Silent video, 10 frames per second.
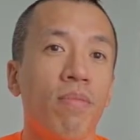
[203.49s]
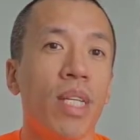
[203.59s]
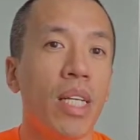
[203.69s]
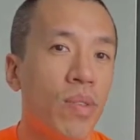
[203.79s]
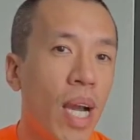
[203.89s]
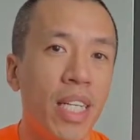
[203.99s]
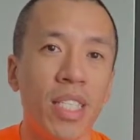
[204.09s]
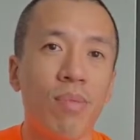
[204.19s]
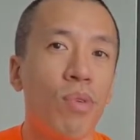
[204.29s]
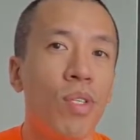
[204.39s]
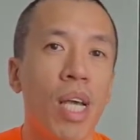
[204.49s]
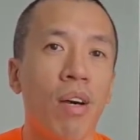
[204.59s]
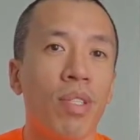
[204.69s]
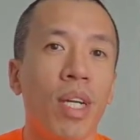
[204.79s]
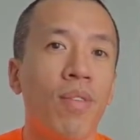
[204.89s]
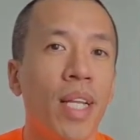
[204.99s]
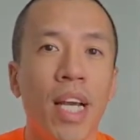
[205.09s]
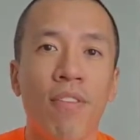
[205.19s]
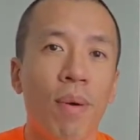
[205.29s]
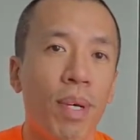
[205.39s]
That's what I see most out there right
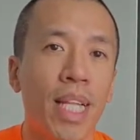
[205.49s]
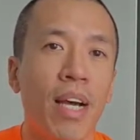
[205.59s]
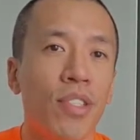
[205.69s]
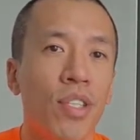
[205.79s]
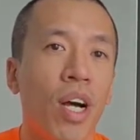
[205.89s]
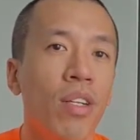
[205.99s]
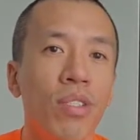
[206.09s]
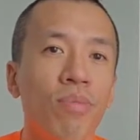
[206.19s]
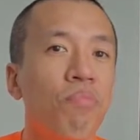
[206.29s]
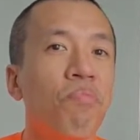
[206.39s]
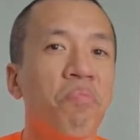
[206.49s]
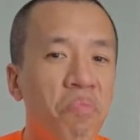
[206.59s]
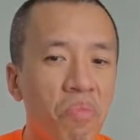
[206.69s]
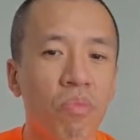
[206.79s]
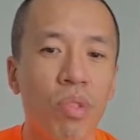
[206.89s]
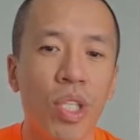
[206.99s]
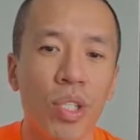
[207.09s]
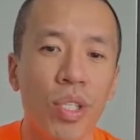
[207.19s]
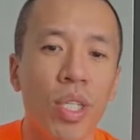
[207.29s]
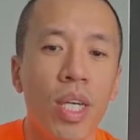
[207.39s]
now for $1,000. Pretty good.